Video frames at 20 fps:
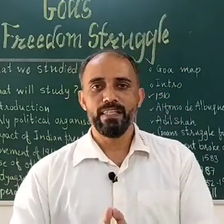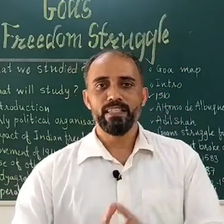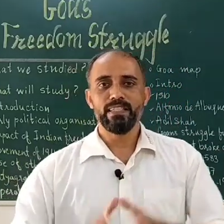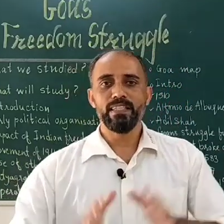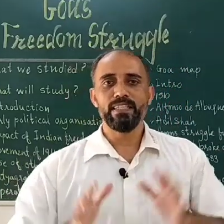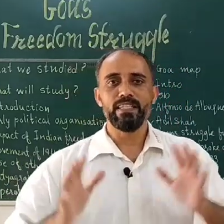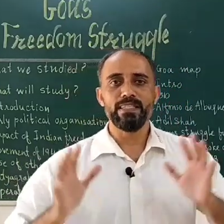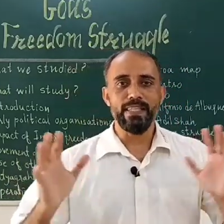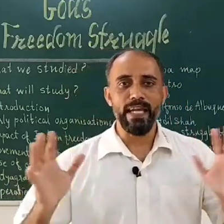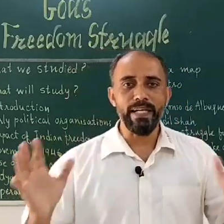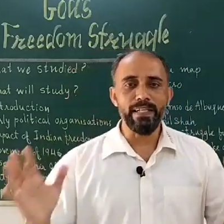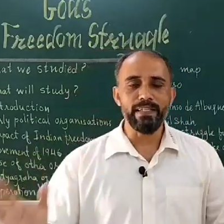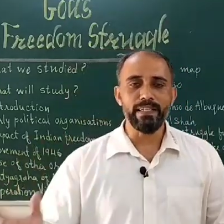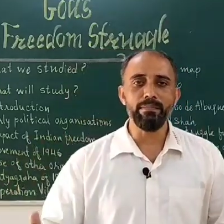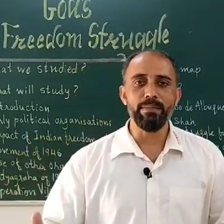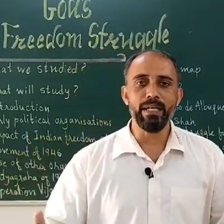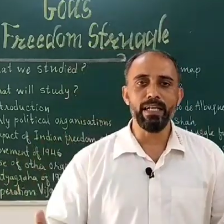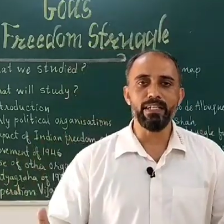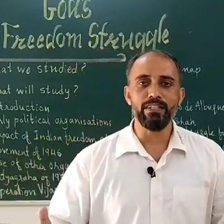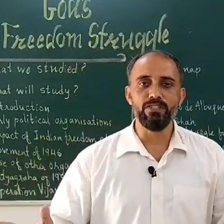the
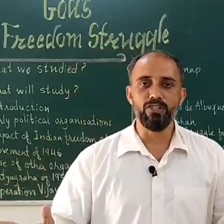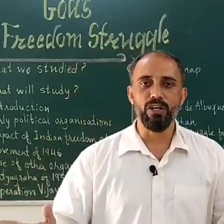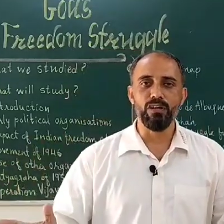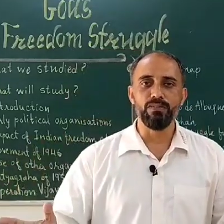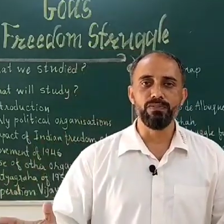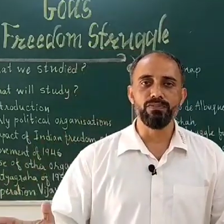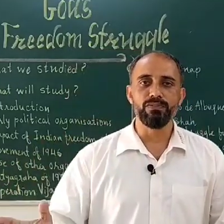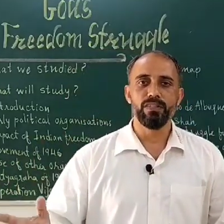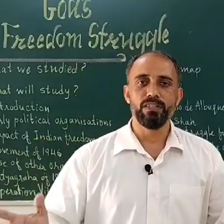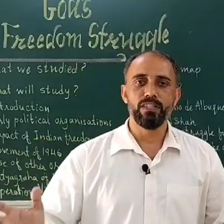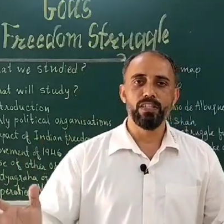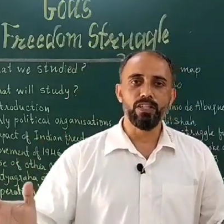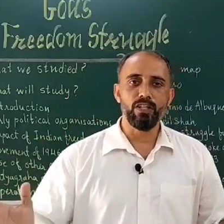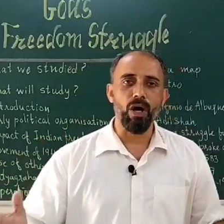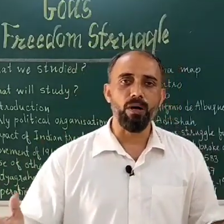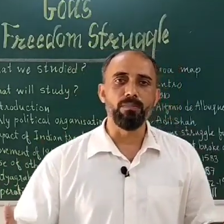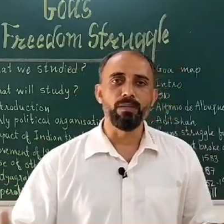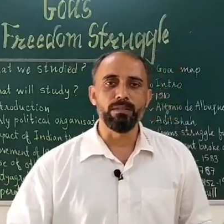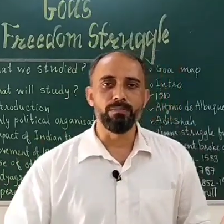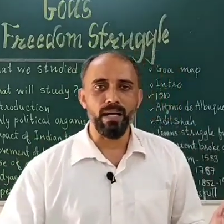sentiments of the
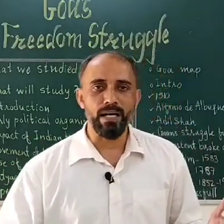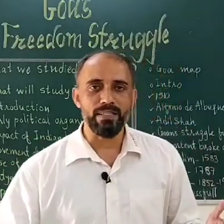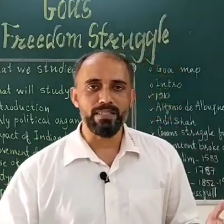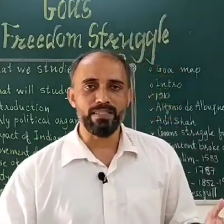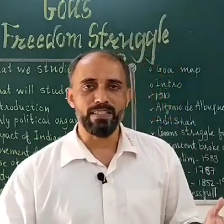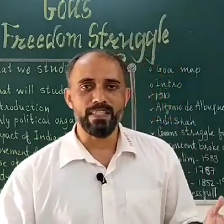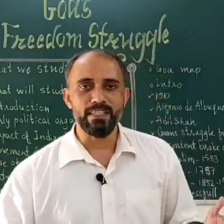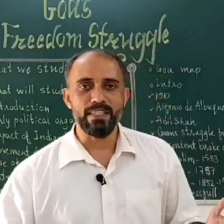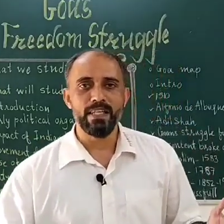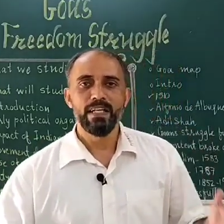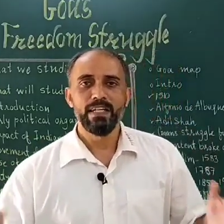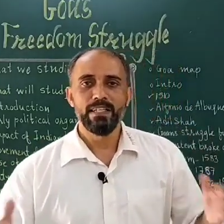common masses,